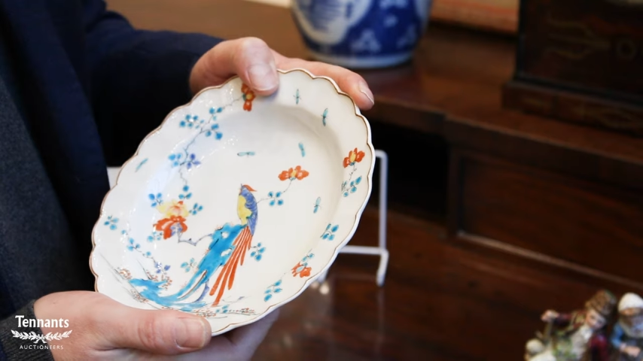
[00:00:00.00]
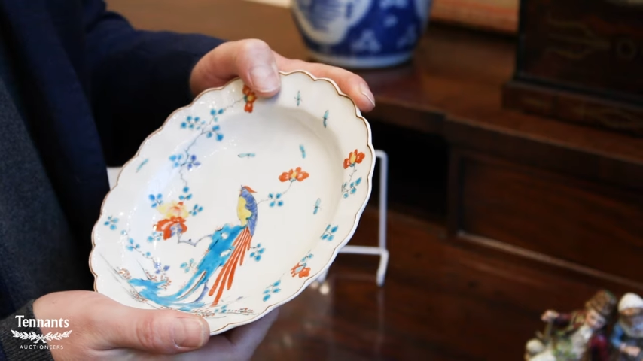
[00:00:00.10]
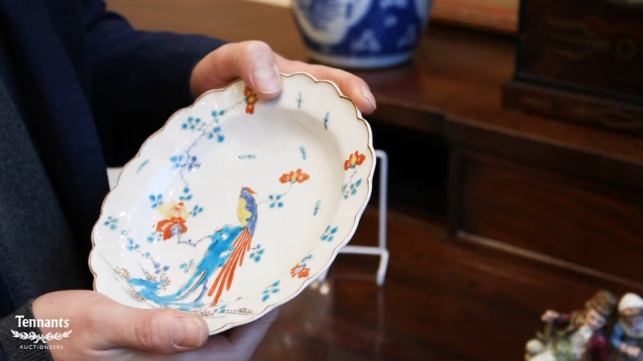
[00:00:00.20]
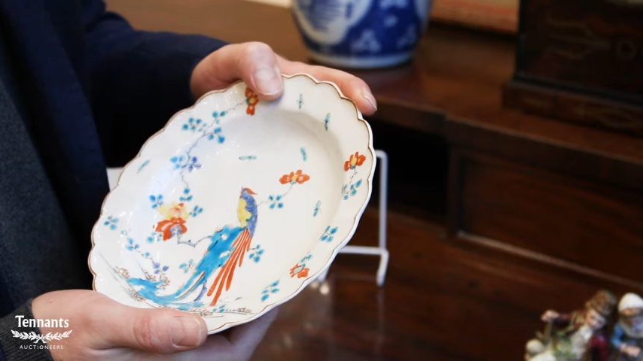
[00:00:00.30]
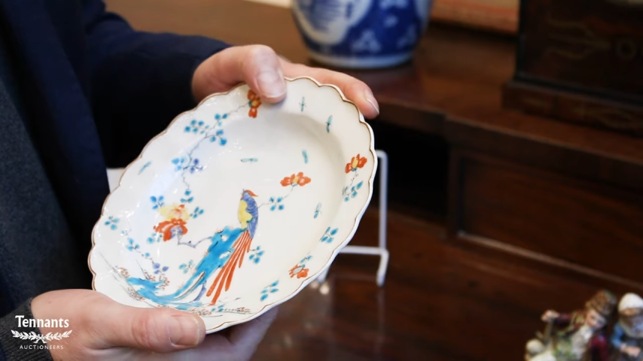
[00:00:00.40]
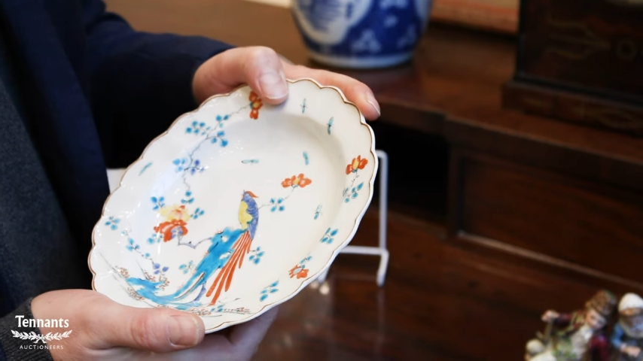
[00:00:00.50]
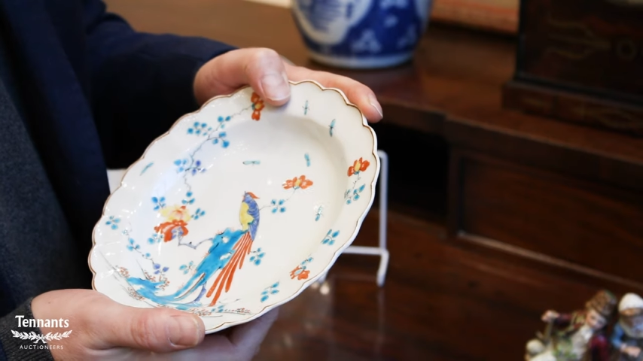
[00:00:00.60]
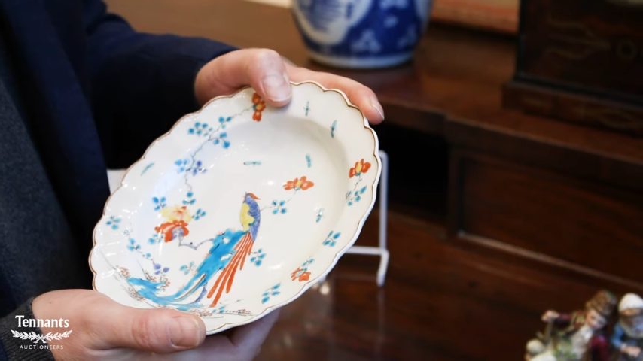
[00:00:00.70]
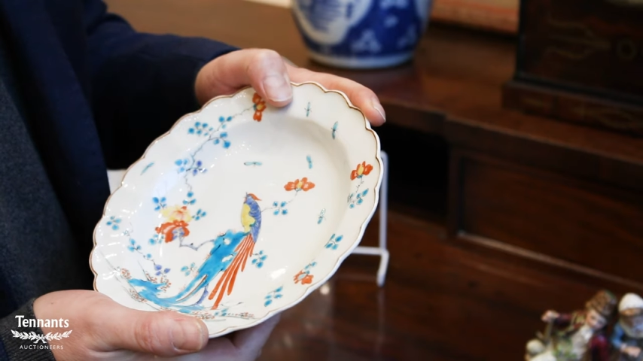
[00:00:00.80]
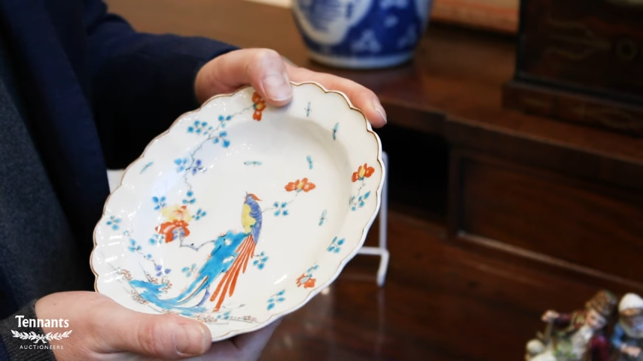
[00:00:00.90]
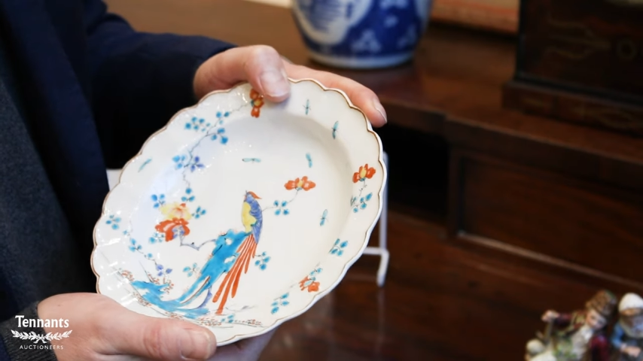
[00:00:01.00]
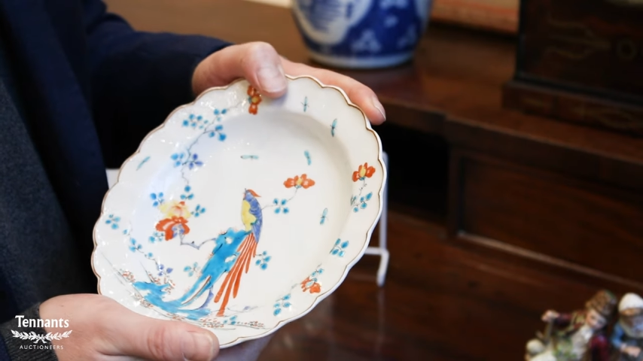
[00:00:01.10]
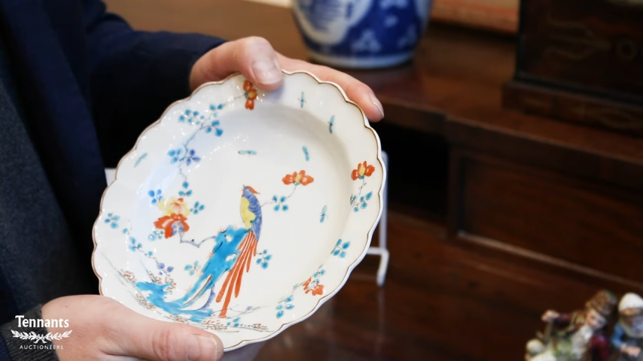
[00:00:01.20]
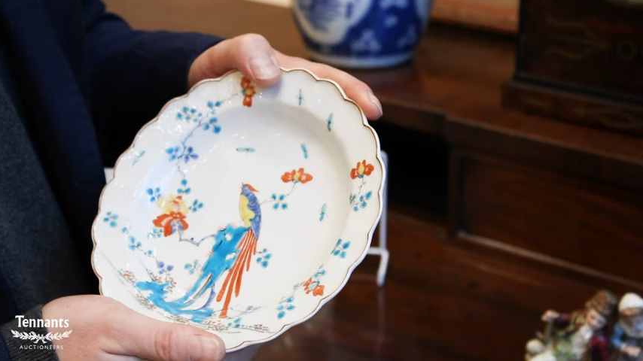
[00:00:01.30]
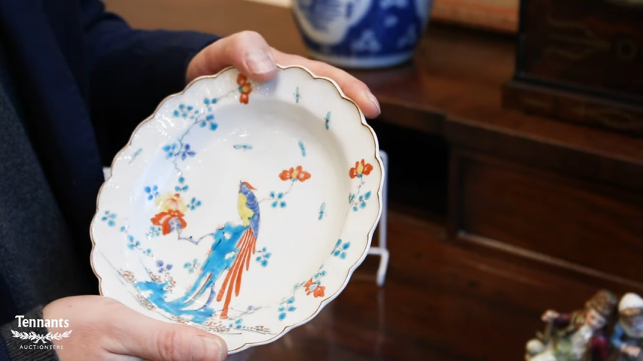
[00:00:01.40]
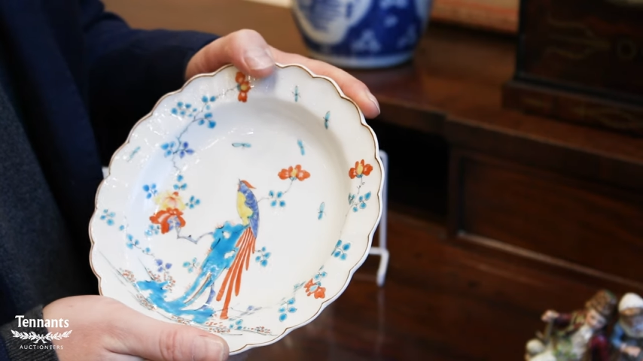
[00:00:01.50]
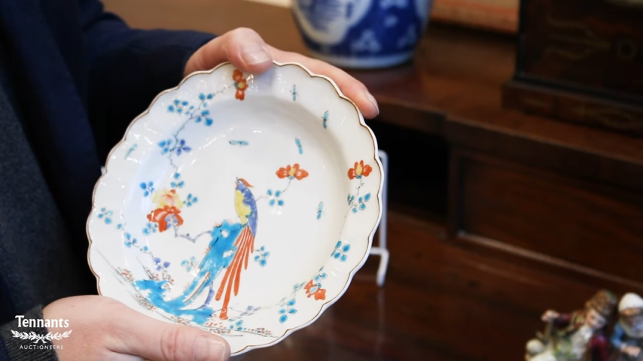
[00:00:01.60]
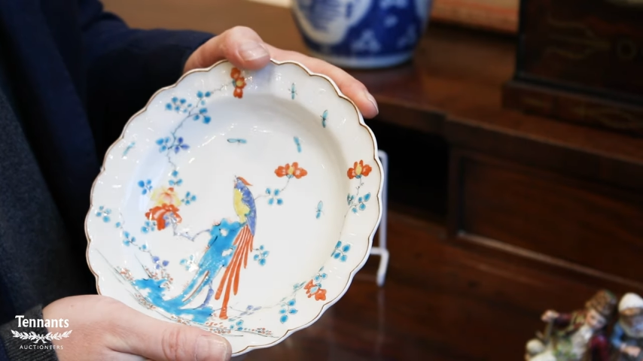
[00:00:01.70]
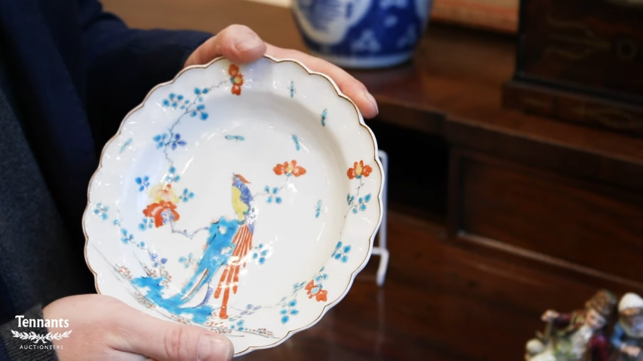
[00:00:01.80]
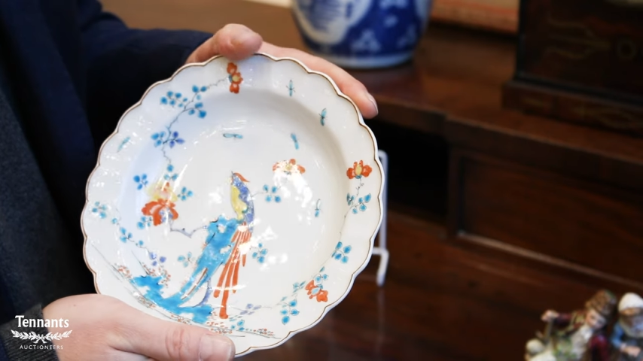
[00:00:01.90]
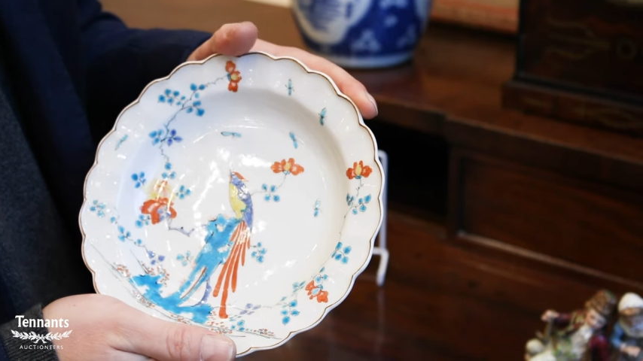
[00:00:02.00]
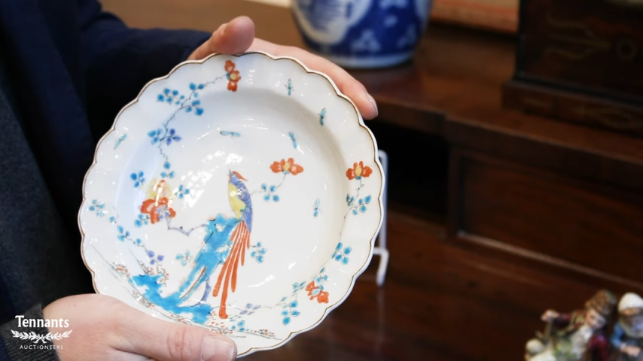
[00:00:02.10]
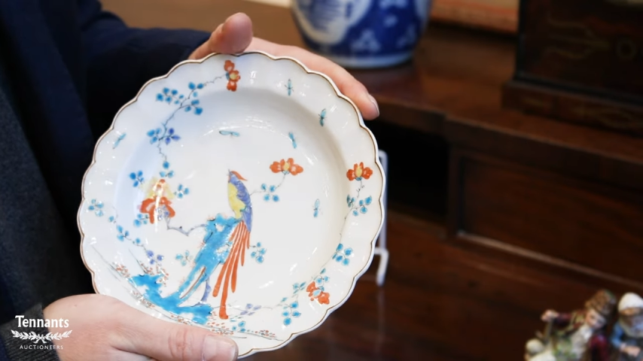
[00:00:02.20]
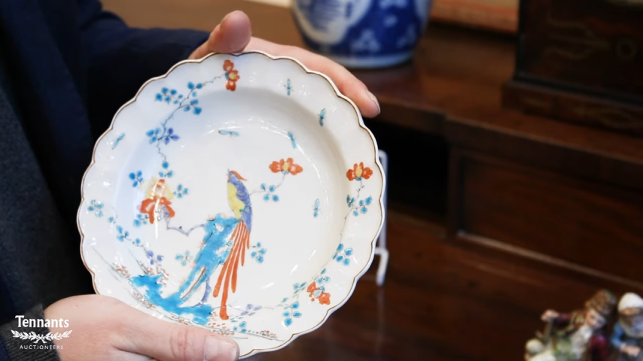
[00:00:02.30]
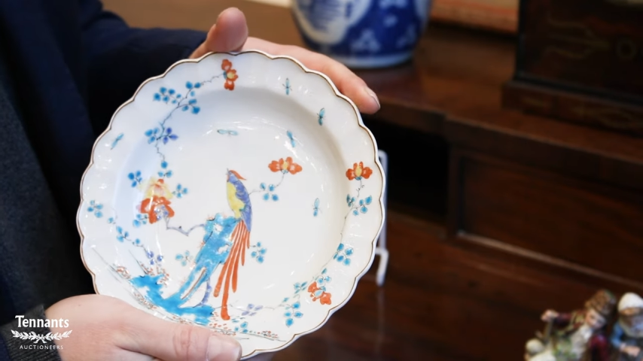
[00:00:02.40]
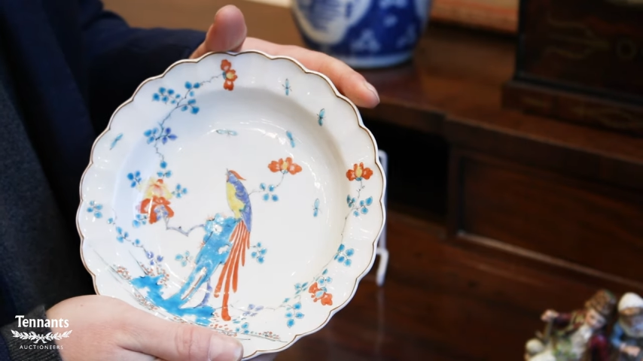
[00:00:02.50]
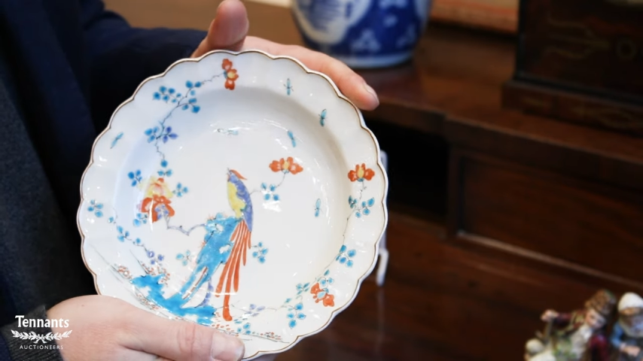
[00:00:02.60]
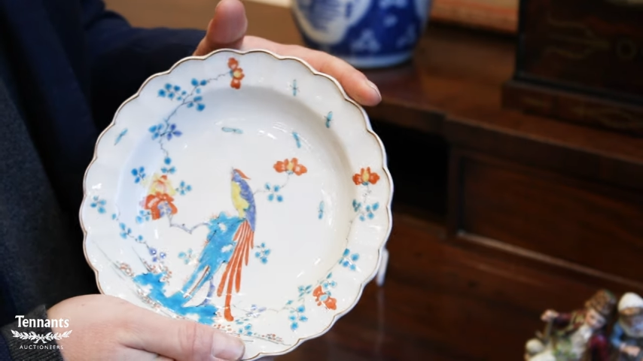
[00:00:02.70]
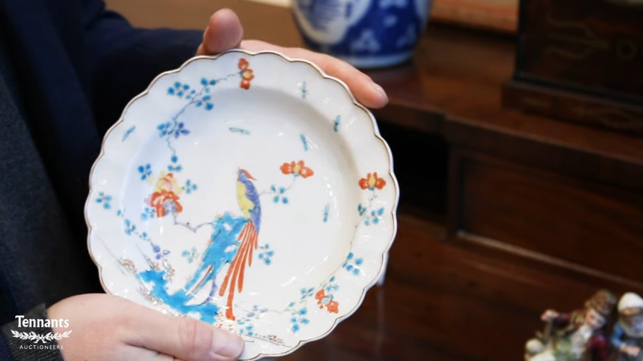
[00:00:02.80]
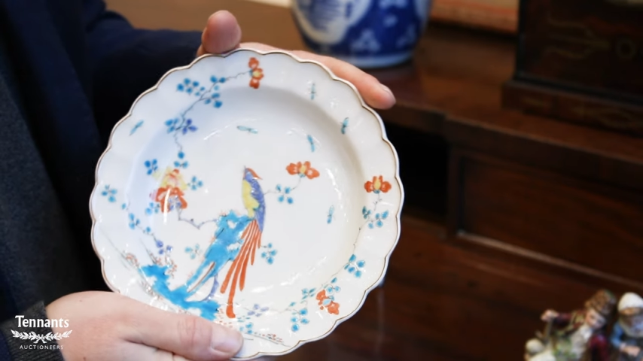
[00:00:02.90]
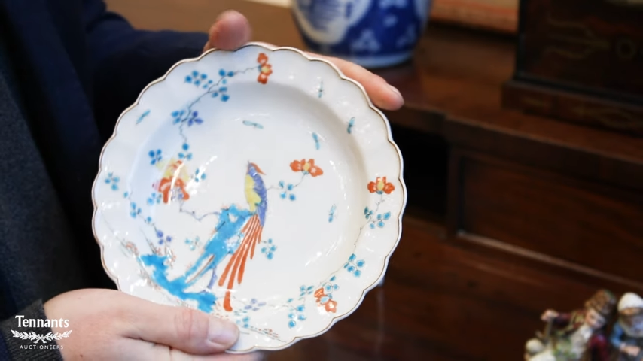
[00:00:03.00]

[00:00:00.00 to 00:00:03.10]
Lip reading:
(no speaker visible)